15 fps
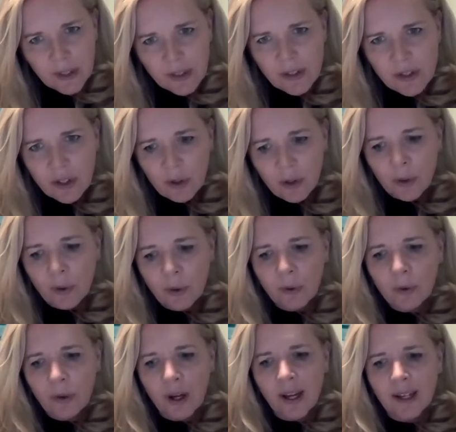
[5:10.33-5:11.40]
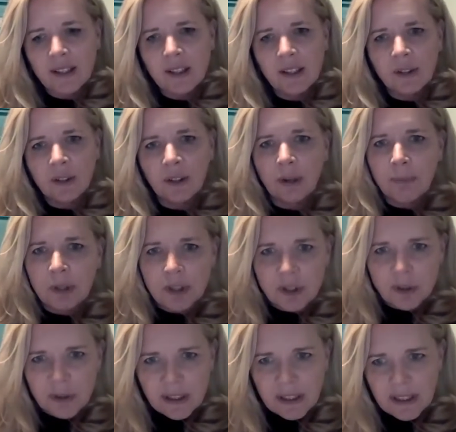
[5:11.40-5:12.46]
So I took
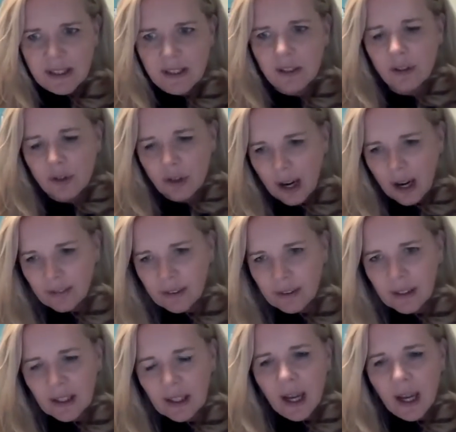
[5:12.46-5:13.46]
opportunities to travel.